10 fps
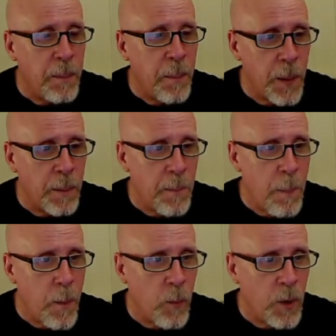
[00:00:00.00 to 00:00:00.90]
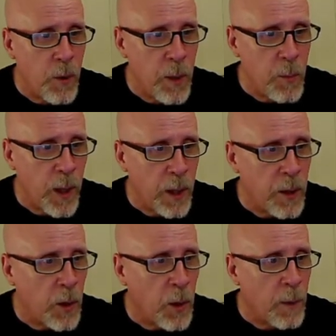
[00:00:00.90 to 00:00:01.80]
But we do keep track of the
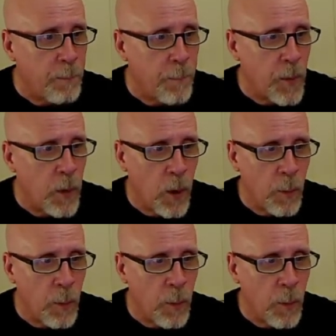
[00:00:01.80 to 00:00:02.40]
R. R